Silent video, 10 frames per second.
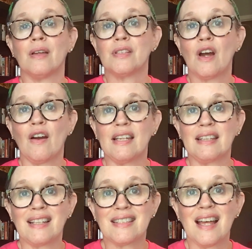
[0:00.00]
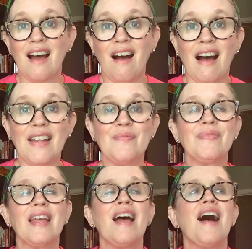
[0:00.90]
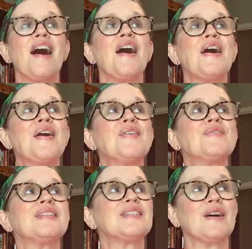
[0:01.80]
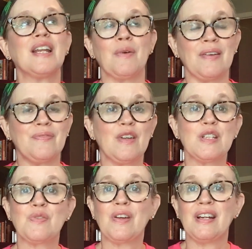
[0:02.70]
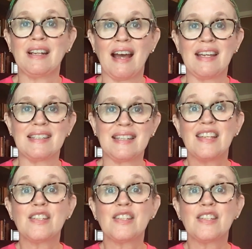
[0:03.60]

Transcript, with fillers: sorry, that's not hot. Um, so anyway, it was very nice.